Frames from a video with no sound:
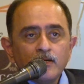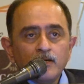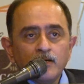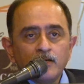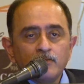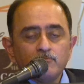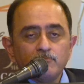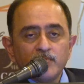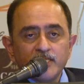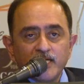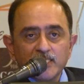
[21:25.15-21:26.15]

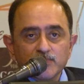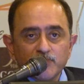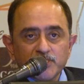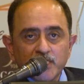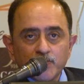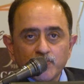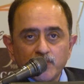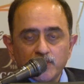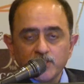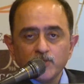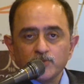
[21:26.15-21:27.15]
Many ask me,
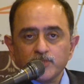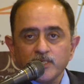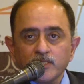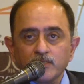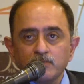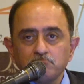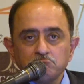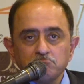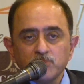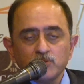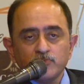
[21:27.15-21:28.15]
Shyam, did you think
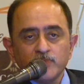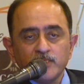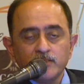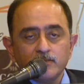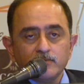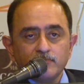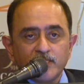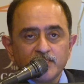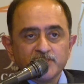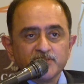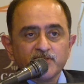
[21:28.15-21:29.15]
you'd be
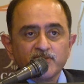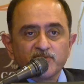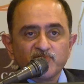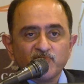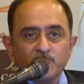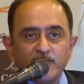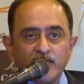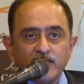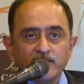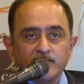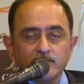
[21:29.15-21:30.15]
managing director of a
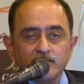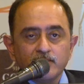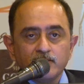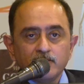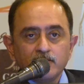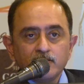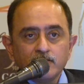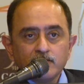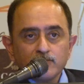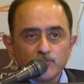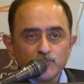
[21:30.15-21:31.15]
bank?
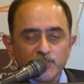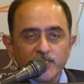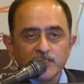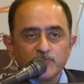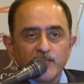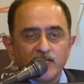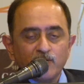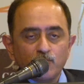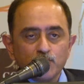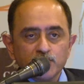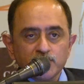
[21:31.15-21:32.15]
2-3 days back I
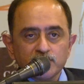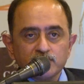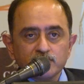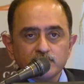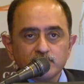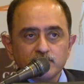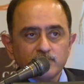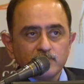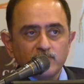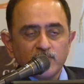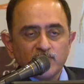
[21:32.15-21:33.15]
was in
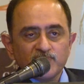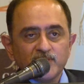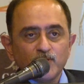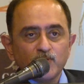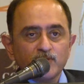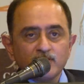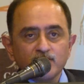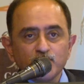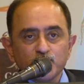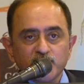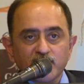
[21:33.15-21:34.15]
one of the local
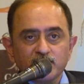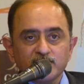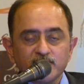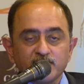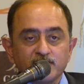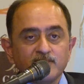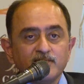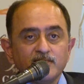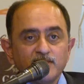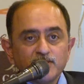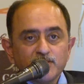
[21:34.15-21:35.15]
news channels and
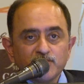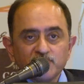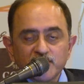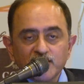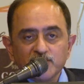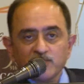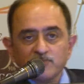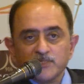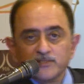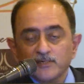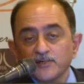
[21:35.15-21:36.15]
she was asking me,
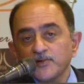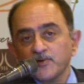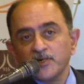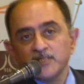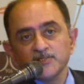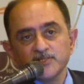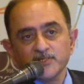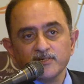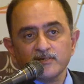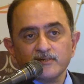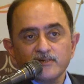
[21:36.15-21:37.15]
sir, you're an
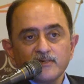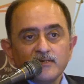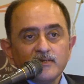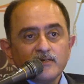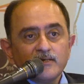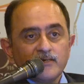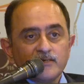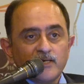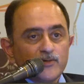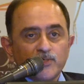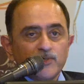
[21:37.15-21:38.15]
engineer and
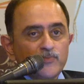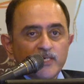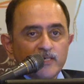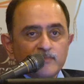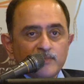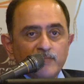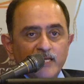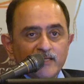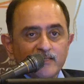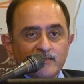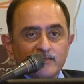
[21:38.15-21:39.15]
how did you become a
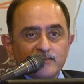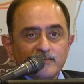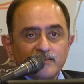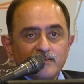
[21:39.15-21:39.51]
banker?